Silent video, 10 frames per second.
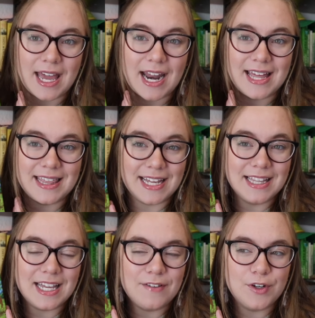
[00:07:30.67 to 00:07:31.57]
And I think
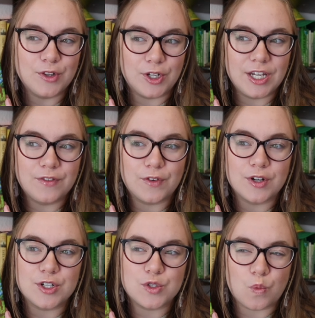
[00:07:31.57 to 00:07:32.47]
that if you're looking for
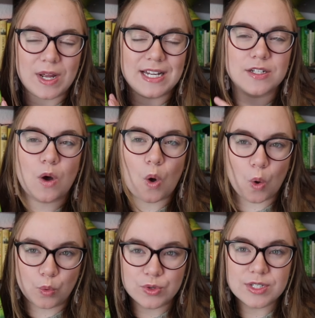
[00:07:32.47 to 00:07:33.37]
a sweet,
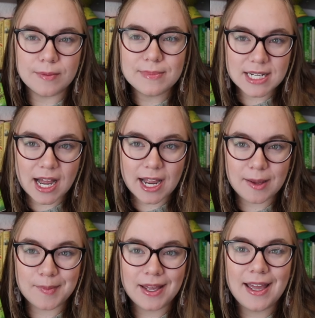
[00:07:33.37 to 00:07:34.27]
wholesome
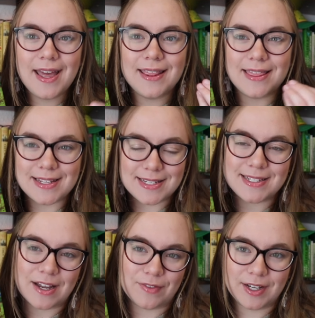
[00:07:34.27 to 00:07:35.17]
time, this is
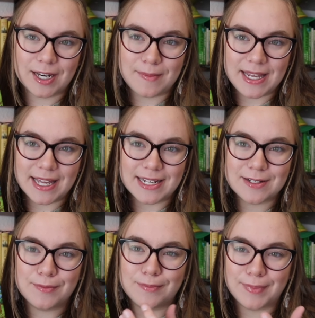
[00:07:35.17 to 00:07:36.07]
definitely going to be it
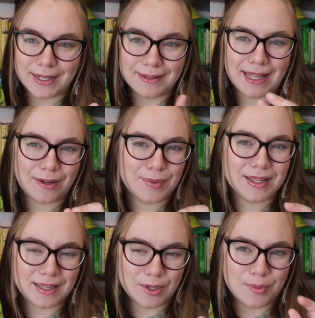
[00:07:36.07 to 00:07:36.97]
but like with a
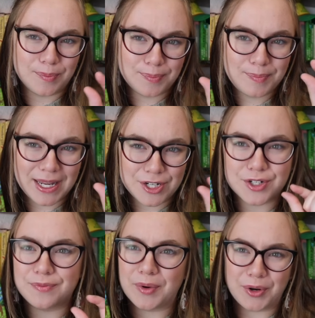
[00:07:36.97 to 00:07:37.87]
little pinch
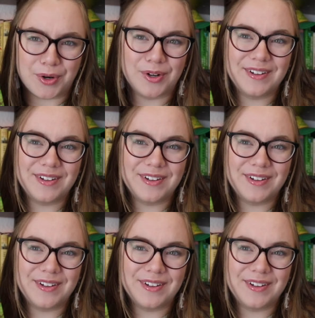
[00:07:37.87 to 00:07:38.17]
of murder.